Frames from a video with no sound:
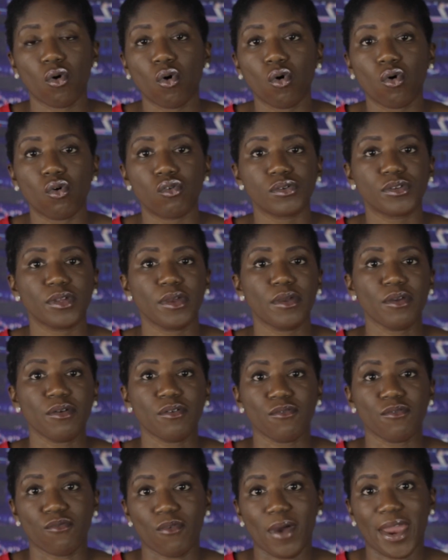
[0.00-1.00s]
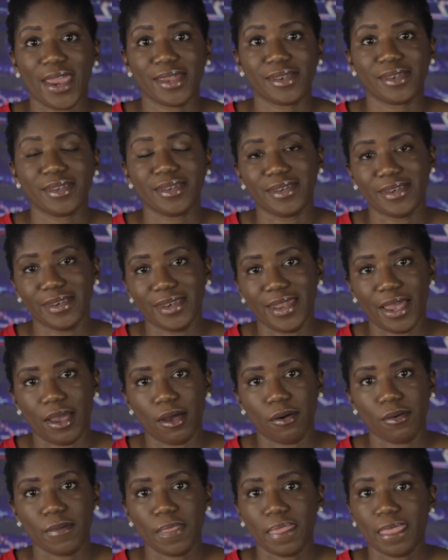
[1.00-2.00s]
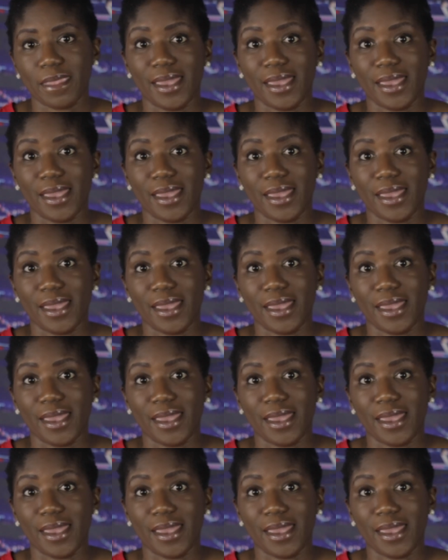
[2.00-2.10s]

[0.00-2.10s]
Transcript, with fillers: hold right now.